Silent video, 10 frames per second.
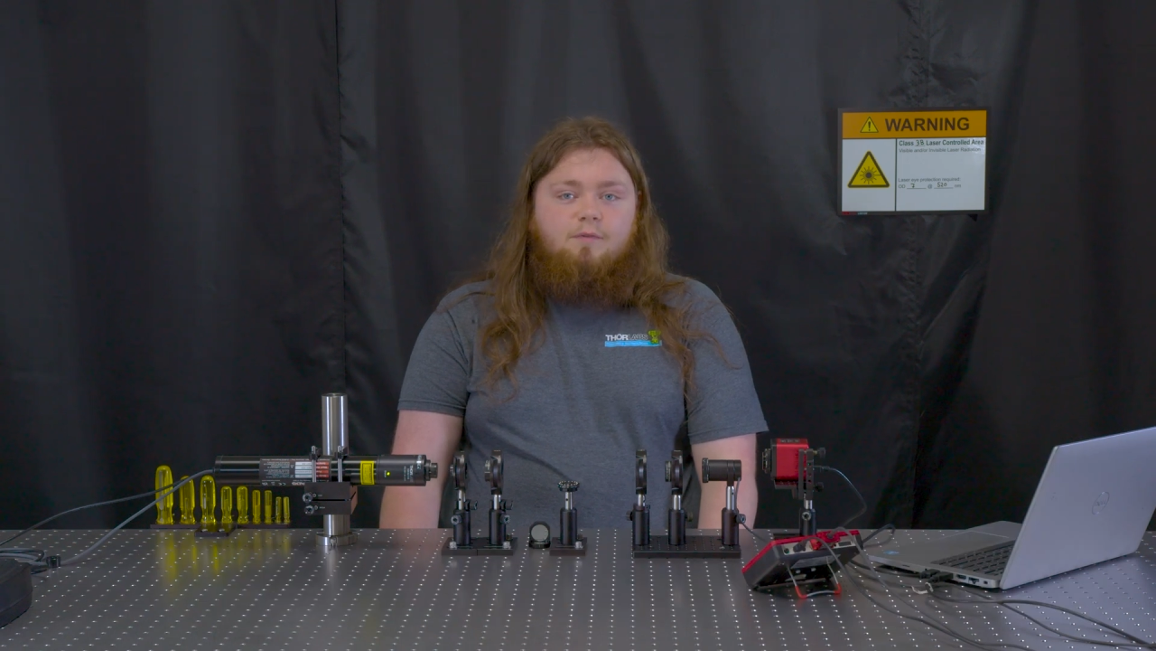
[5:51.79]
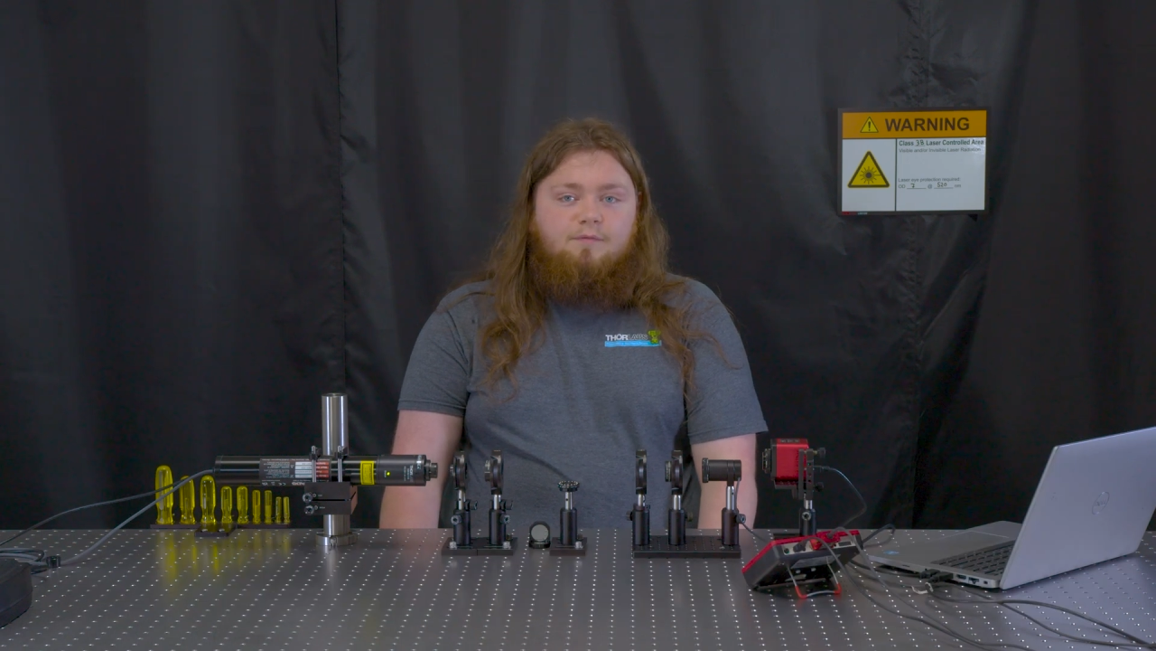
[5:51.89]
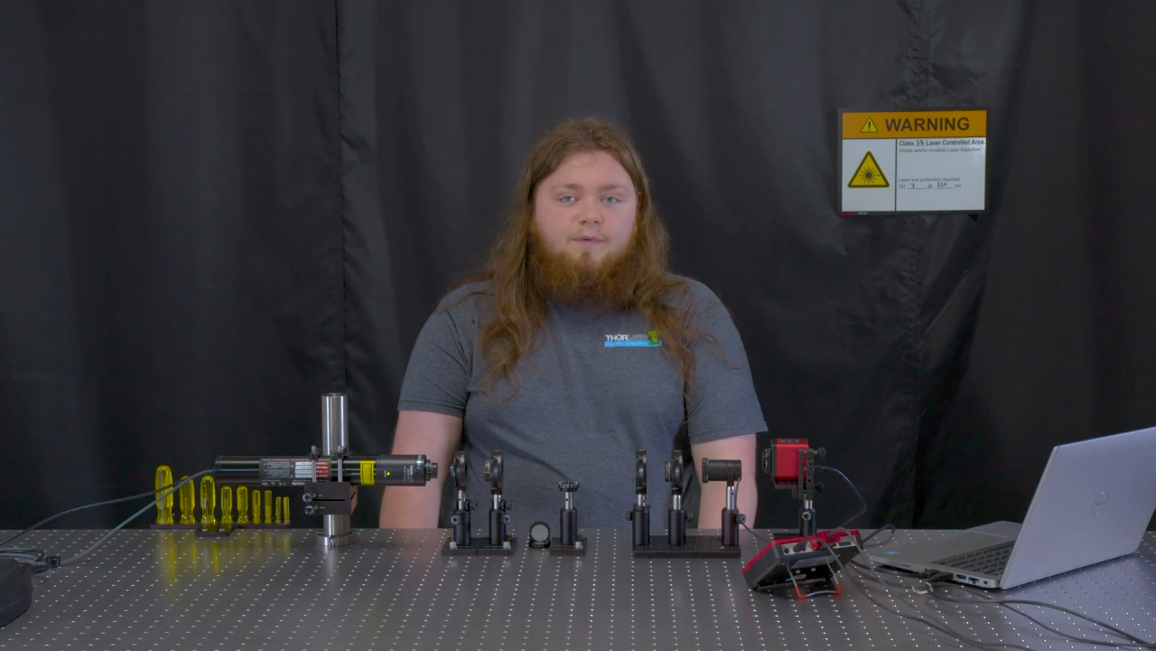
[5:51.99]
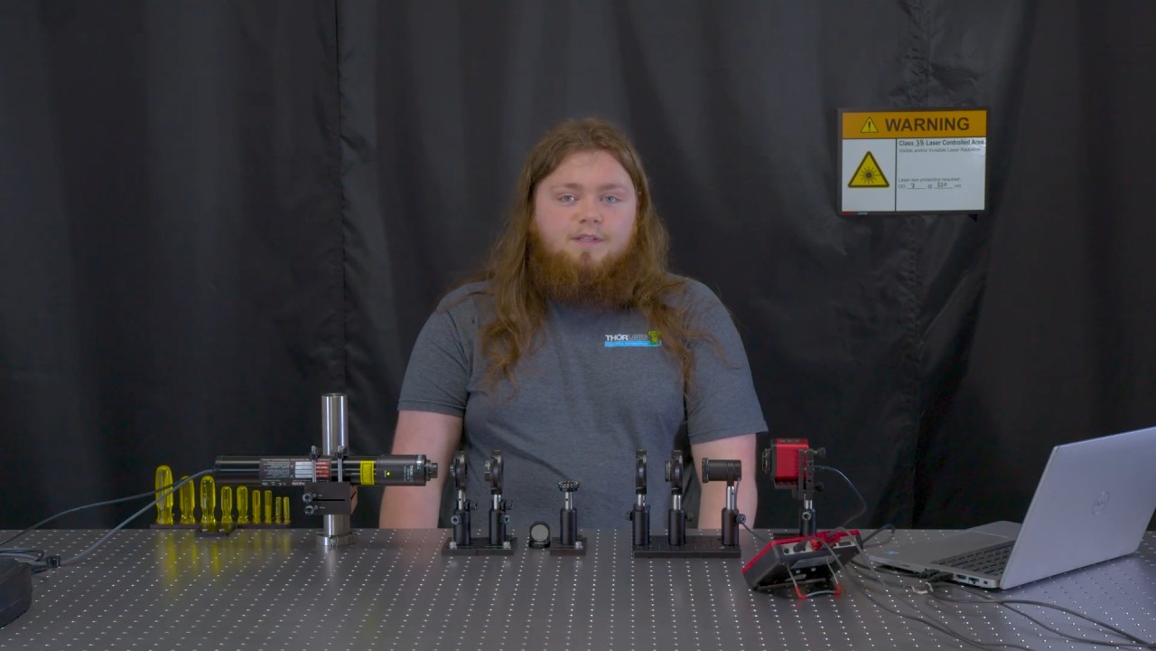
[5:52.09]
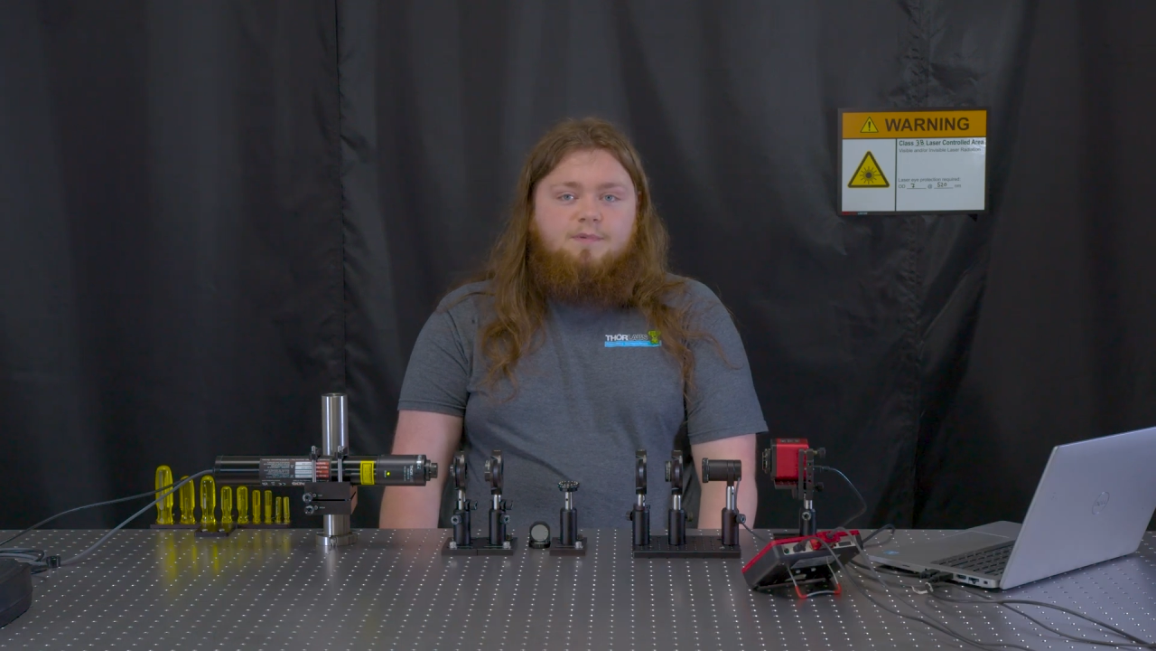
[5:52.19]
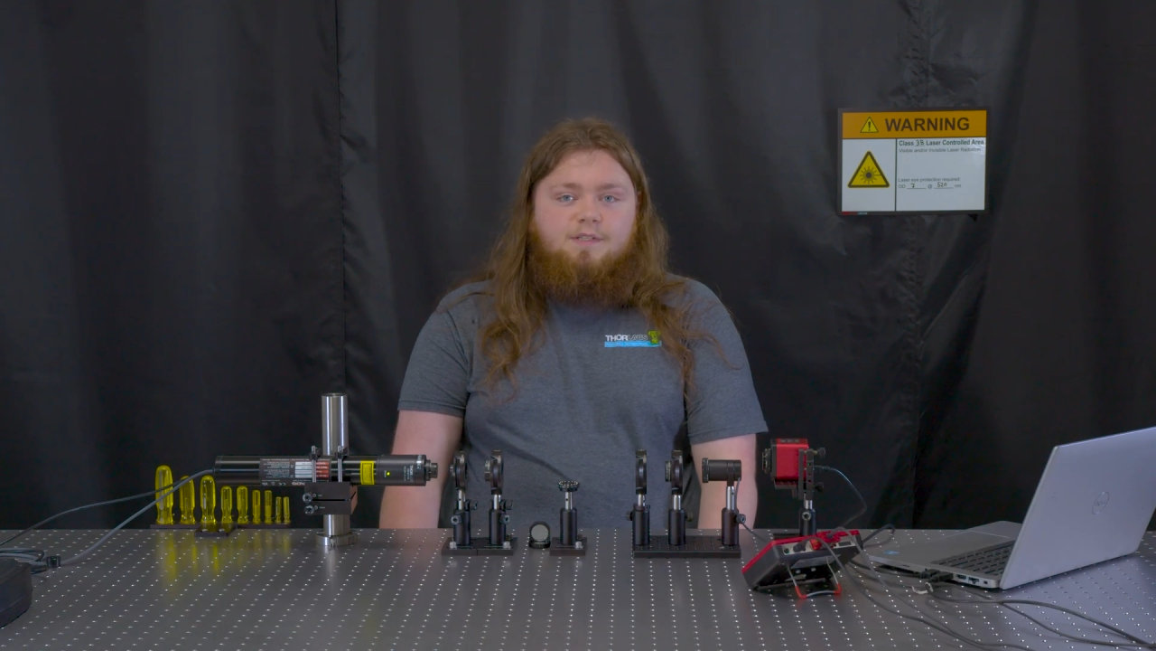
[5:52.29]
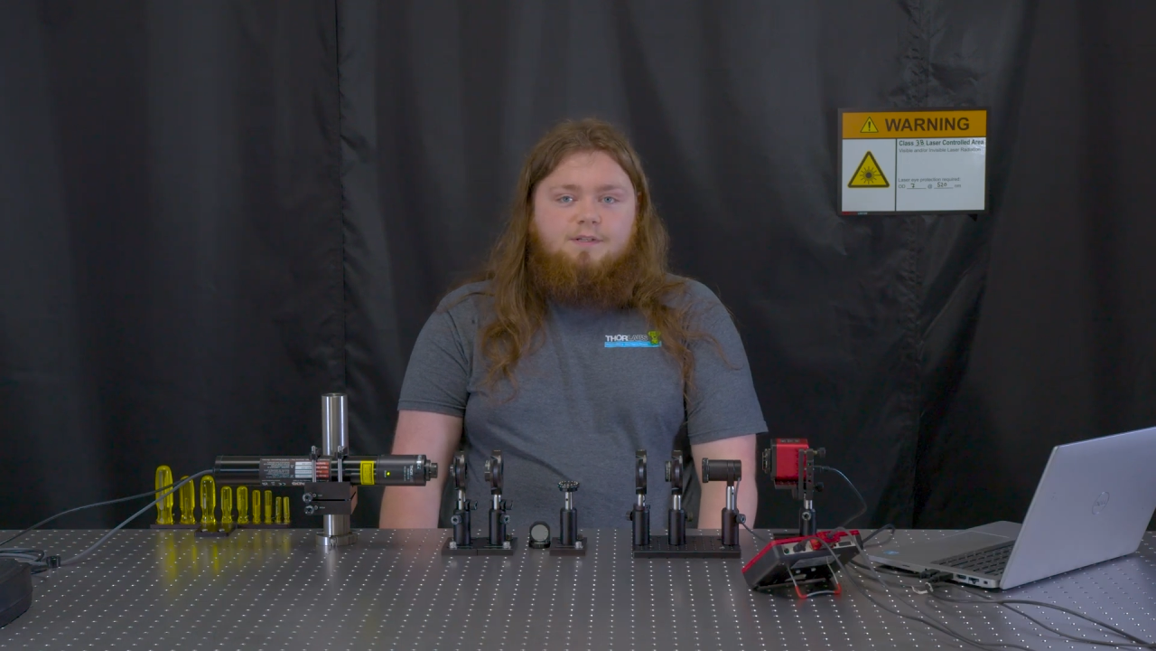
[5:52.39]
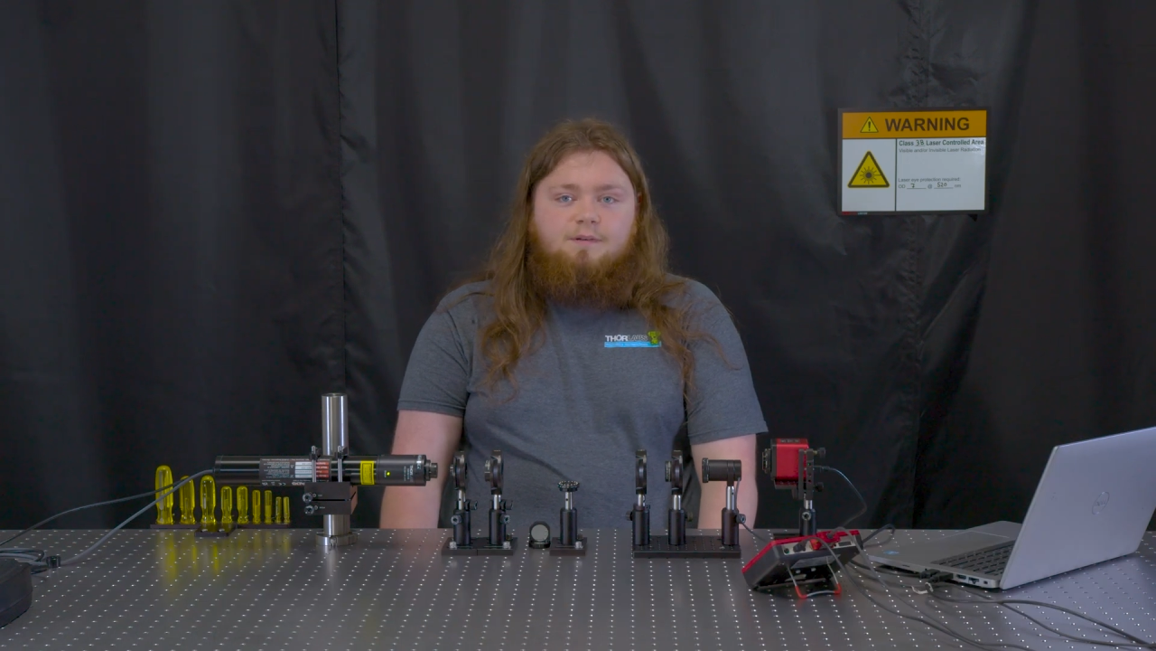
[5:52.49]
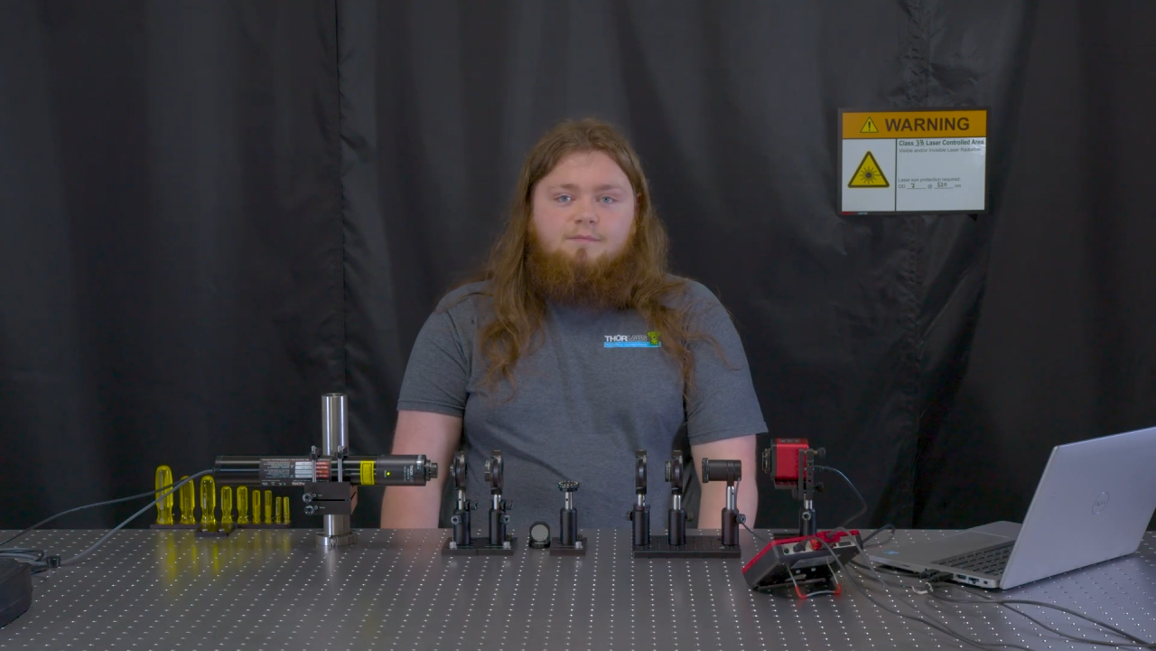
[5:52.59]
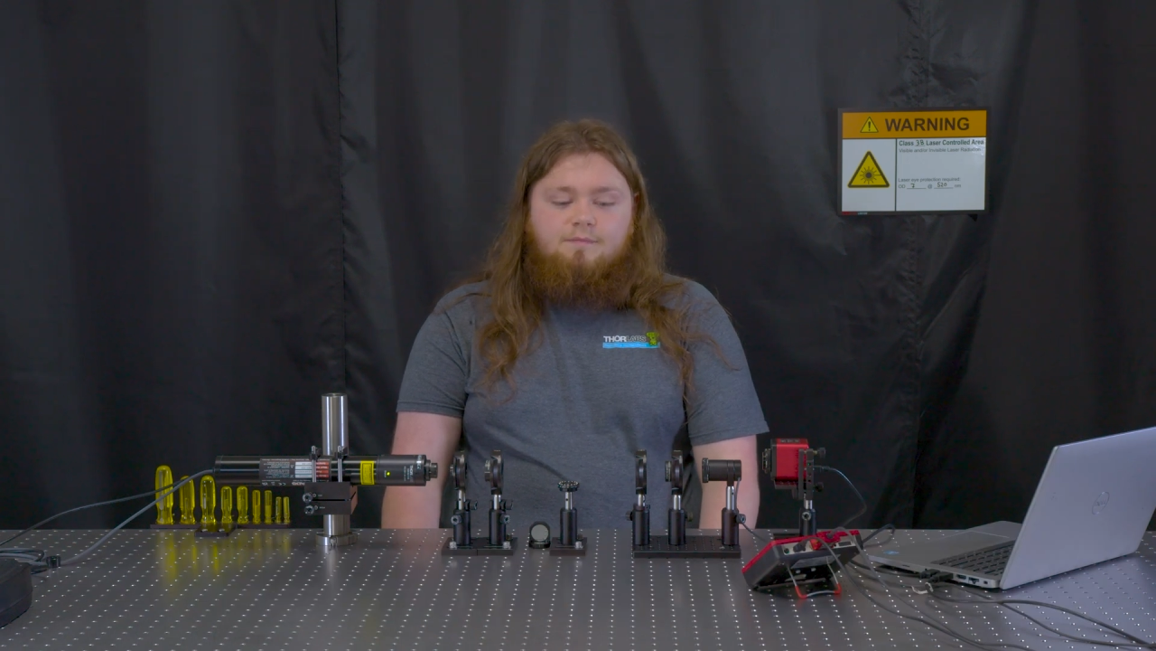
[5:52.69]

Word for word: waveplate's position.